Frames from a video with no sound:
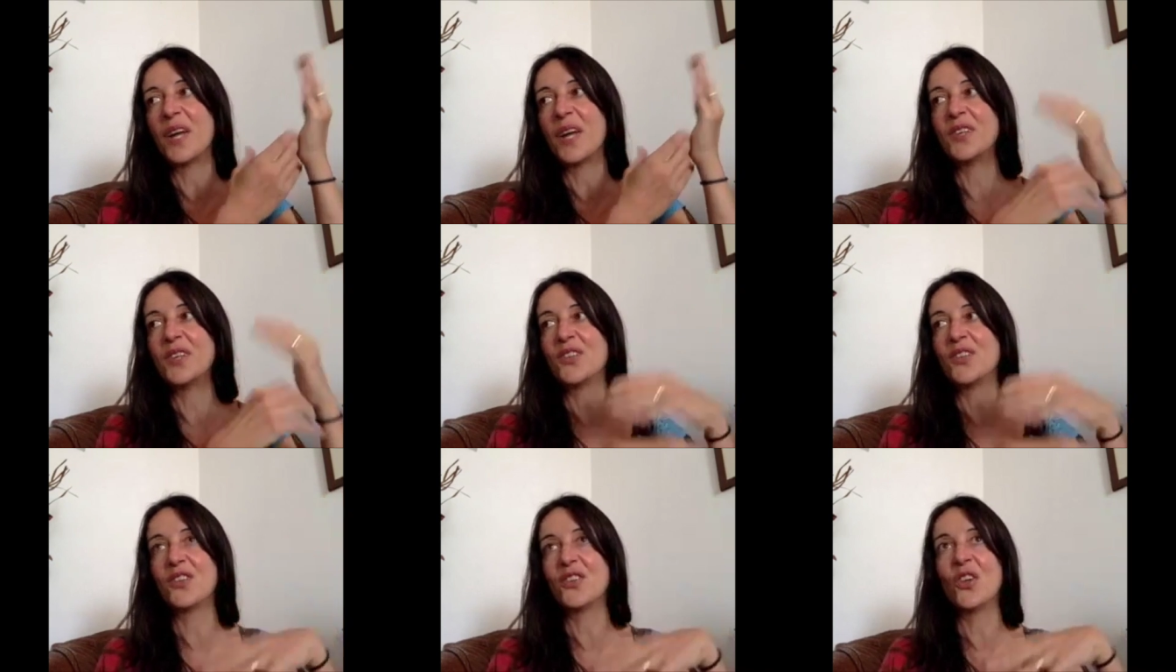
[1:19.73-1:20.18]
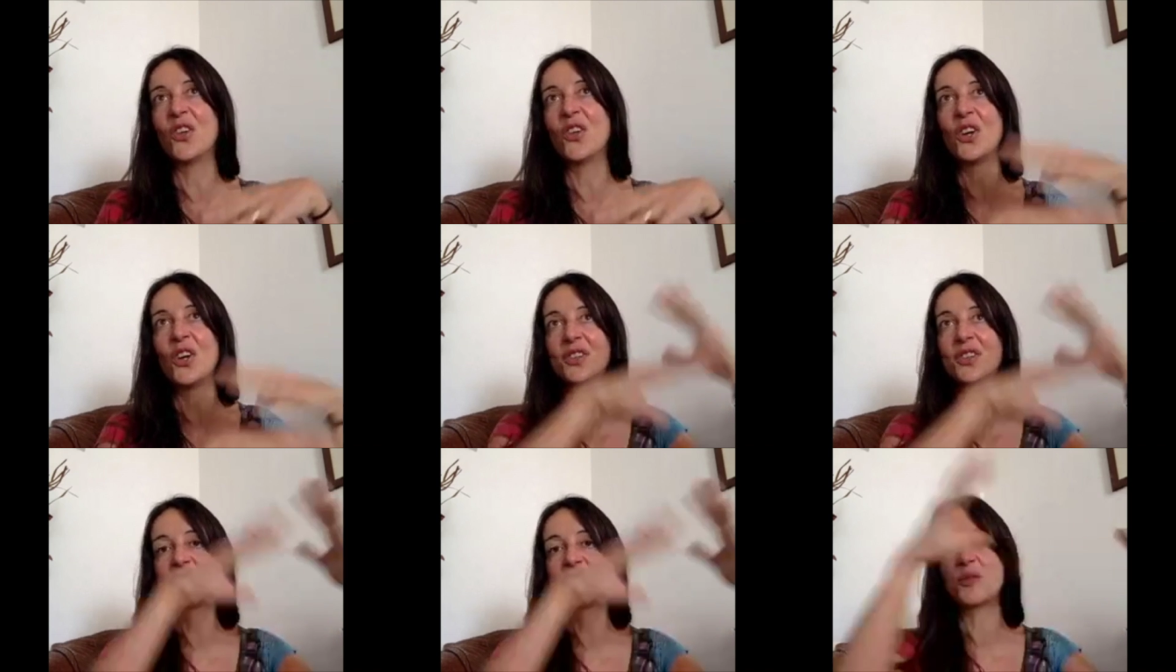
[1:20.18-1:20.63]
and
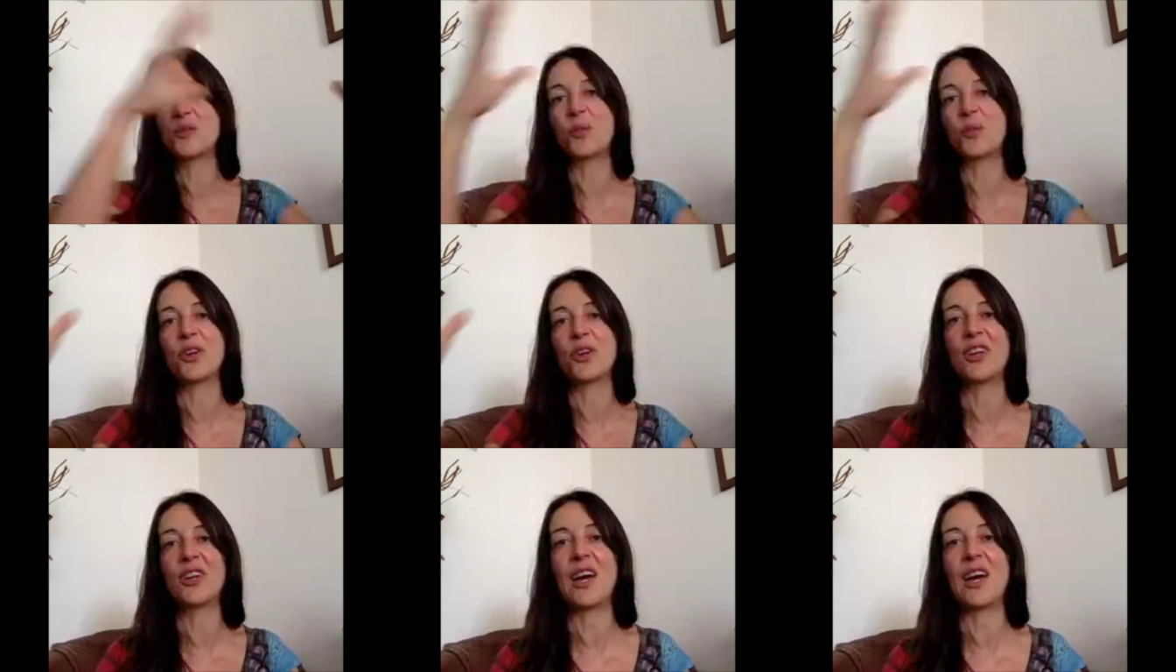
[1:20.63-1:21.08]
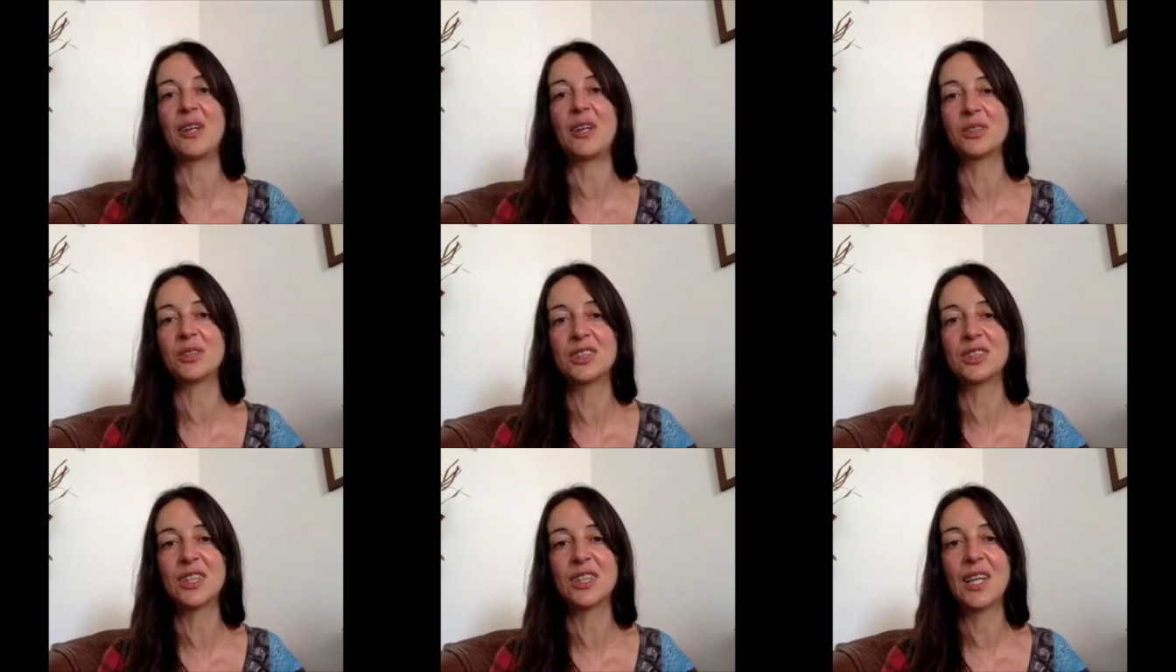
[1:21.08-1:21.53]
not spread
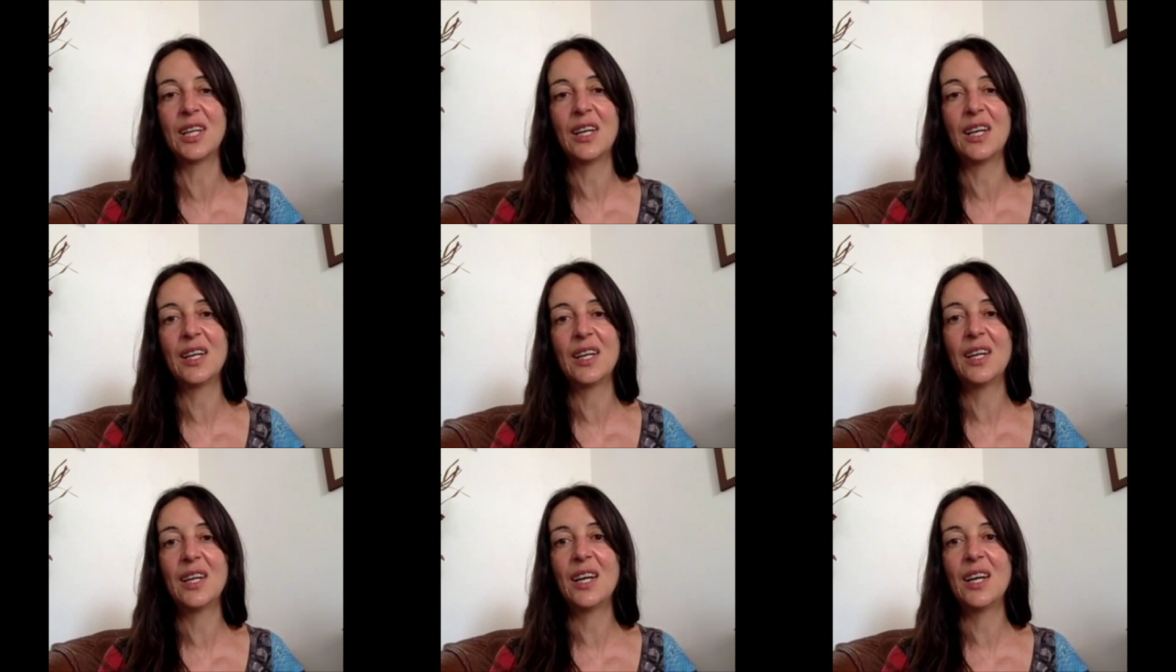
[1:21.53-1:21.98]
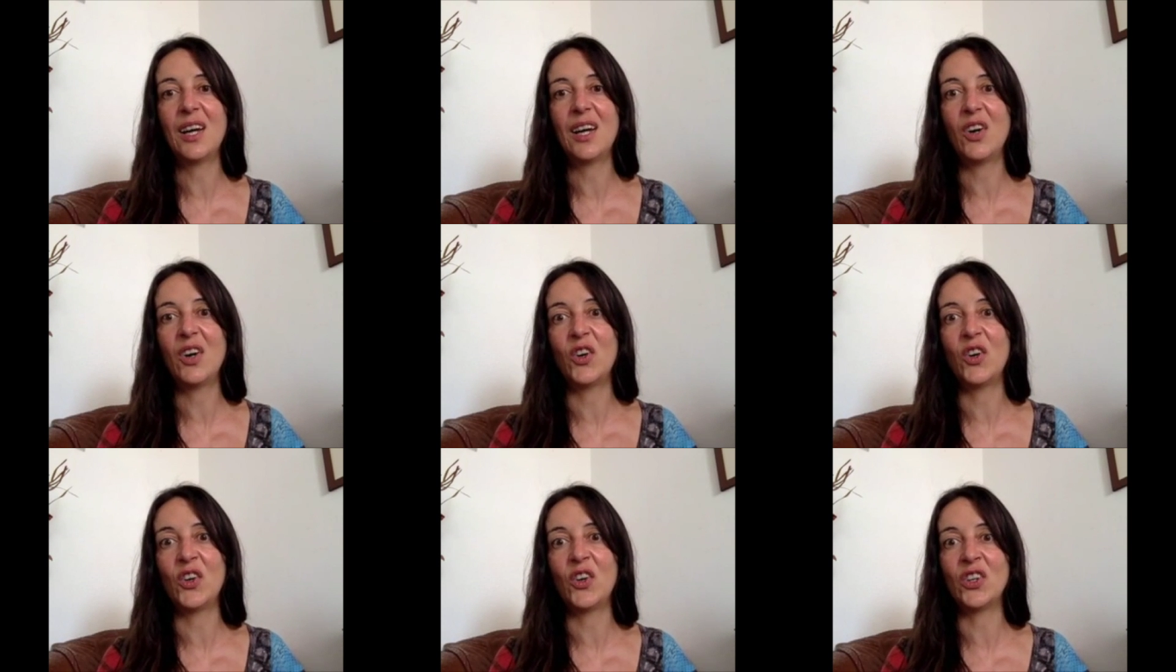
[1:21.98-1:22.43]
out
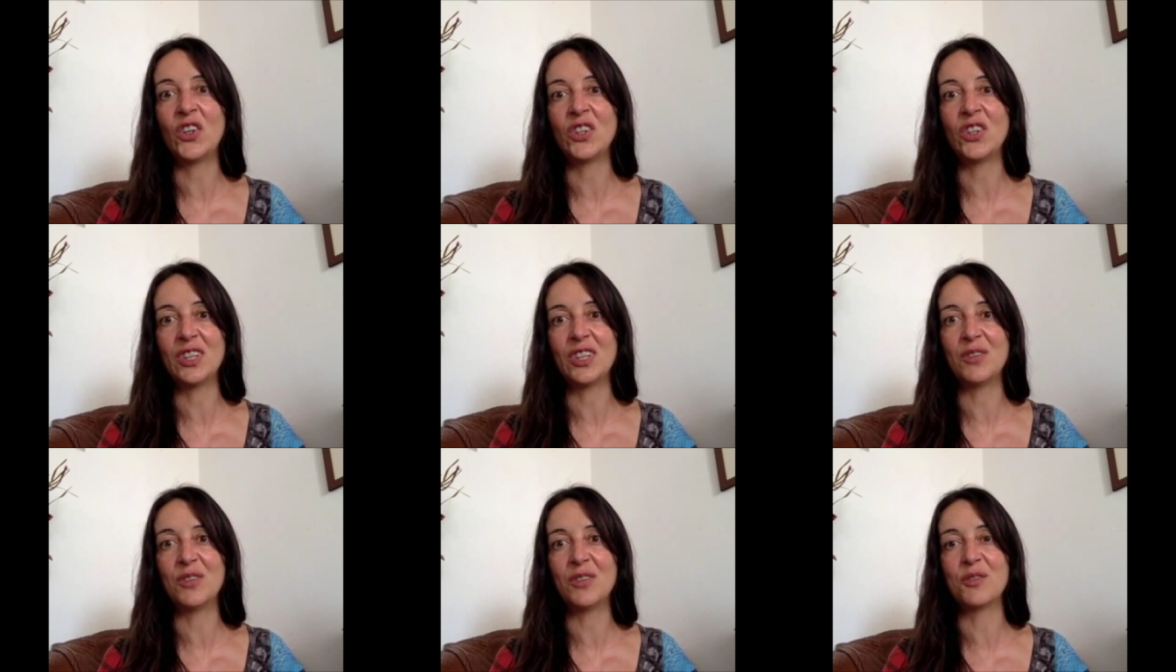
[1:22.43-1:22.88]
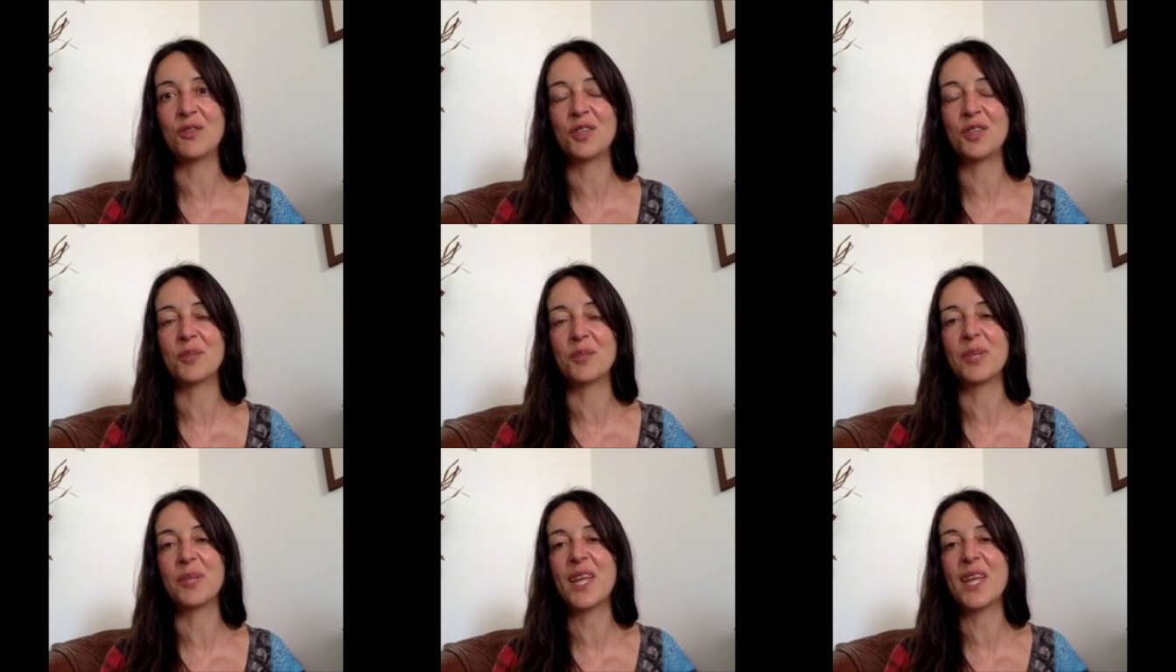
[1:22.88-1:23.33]
all over
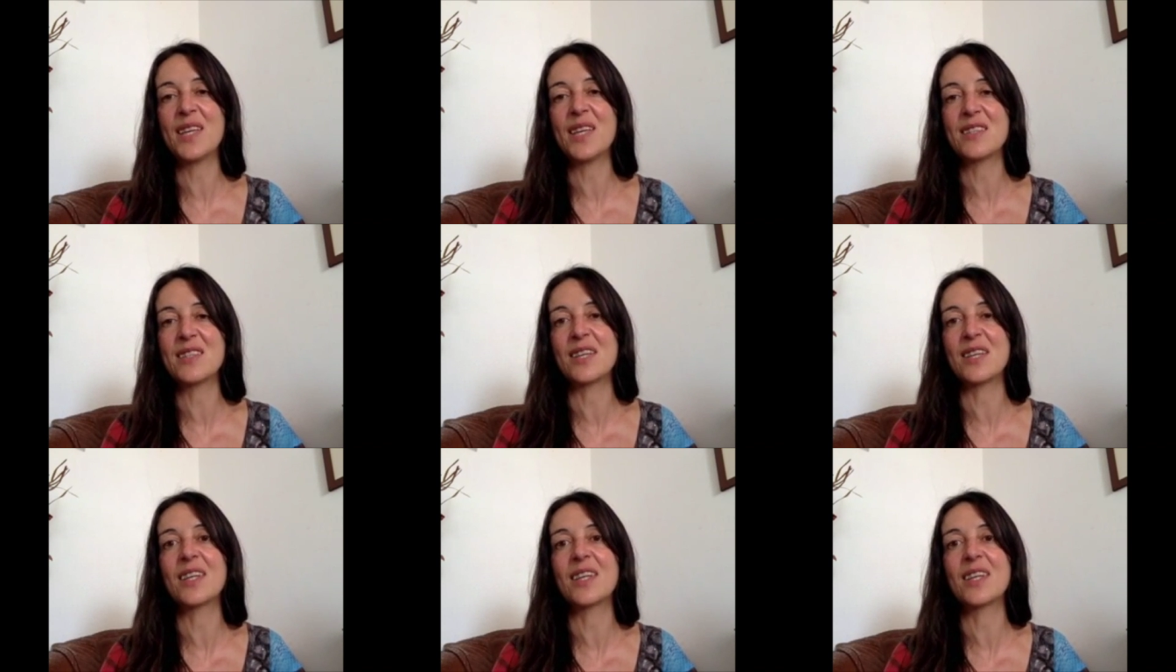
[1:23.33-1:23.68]
the place?